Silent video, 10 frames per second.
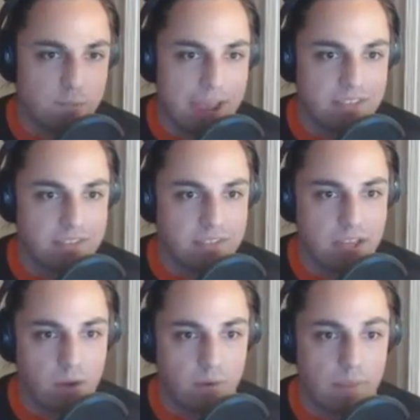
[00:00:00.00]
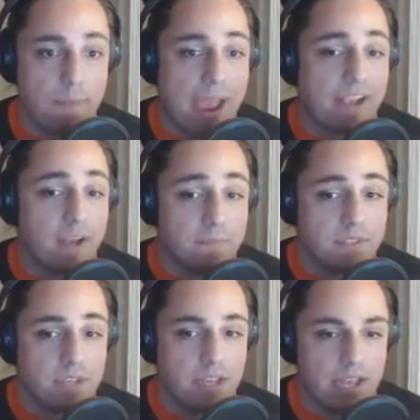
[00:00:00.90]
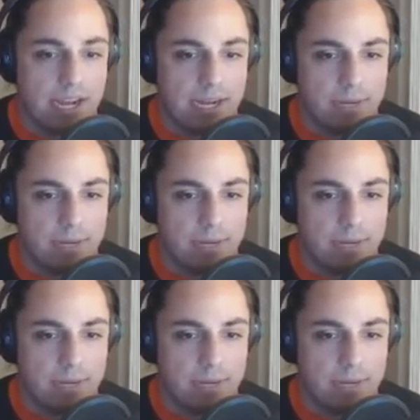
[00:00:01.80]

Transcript: bats or the backups, um,